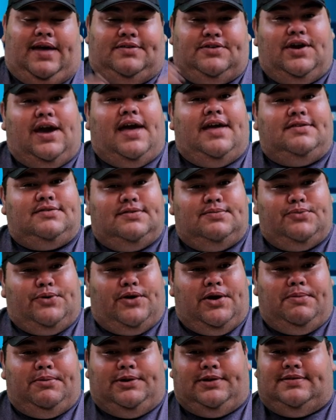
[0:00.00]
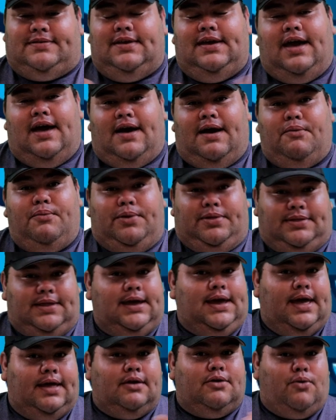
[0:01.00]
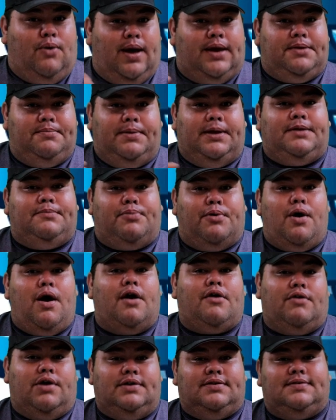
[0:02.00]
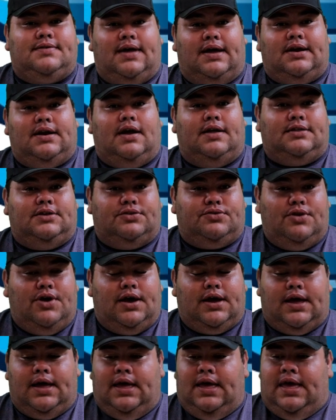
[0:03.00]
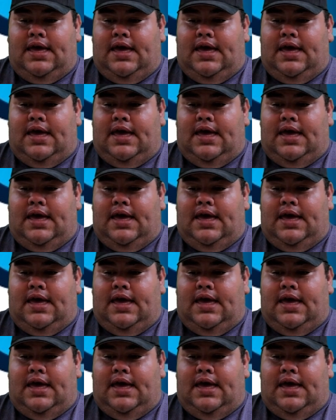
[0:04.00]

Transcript: as you guys were able to see, we did get quite a bit of progress done on the truck.